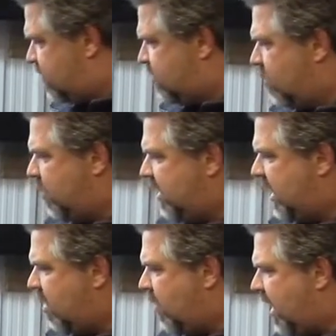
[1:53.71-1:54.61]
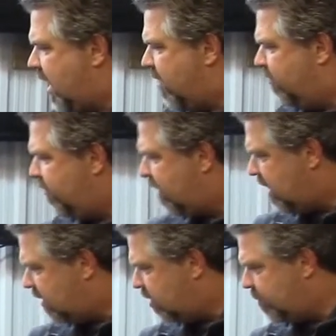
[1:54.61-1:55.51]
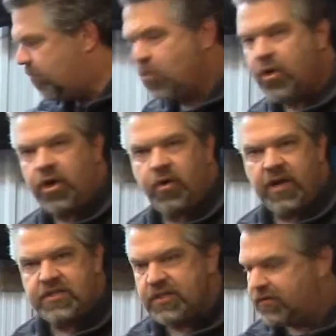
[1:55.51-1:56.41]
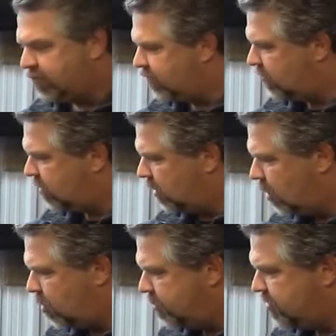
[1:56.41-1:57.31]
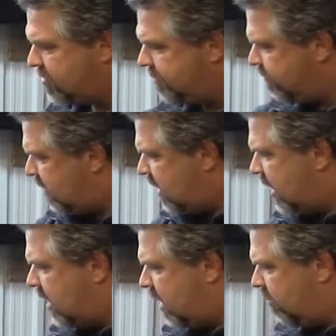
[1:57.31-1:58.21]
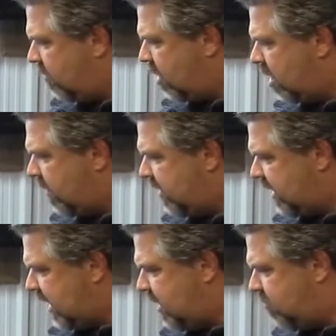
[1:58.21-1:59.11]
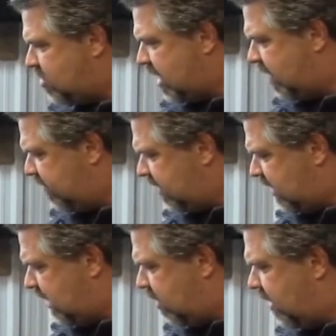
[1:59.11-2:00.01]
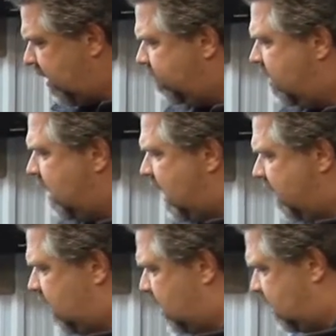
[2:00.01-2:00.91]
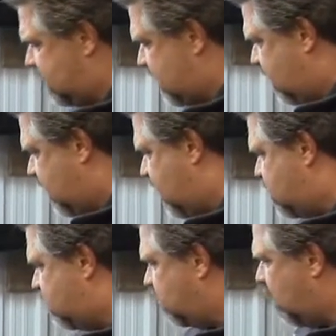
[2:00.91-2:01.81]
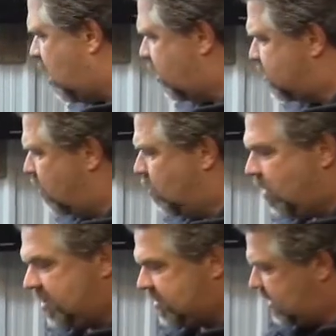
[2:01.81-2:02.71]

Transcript: So we now have a little bit more aggressive lobes on the camshaft and gearing, and then you can see the engine block. So once the